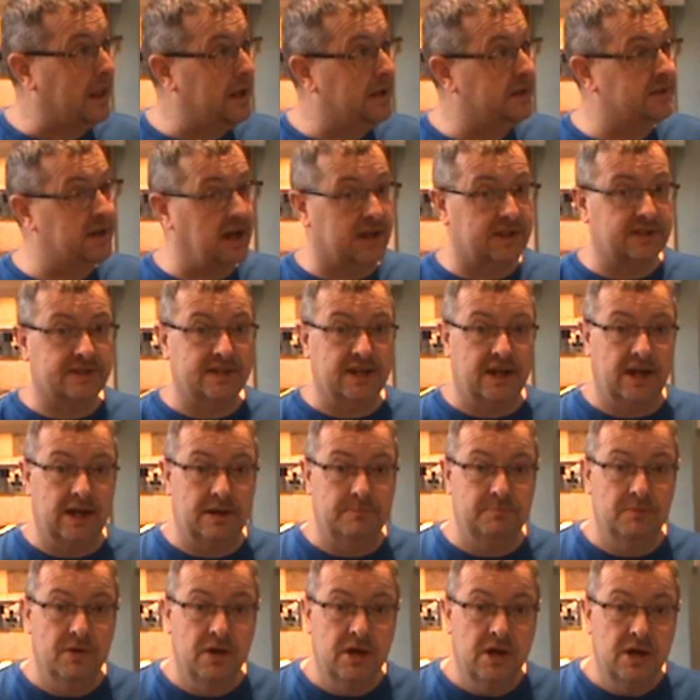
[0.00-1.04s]
So that's
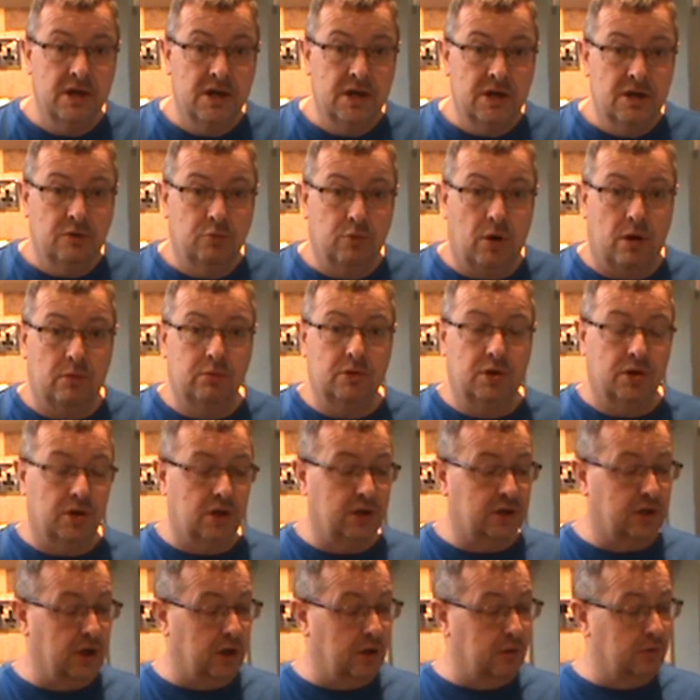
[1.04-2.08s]
what I'm
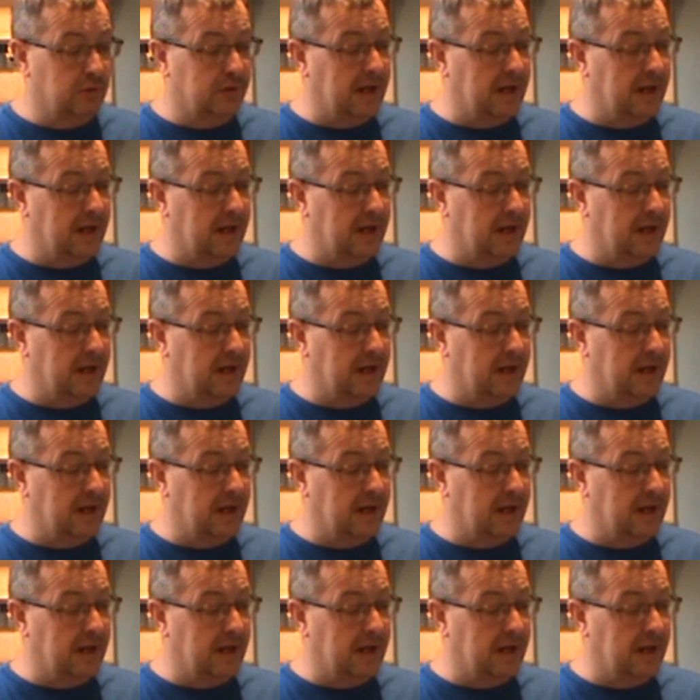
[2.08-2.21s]
going to do.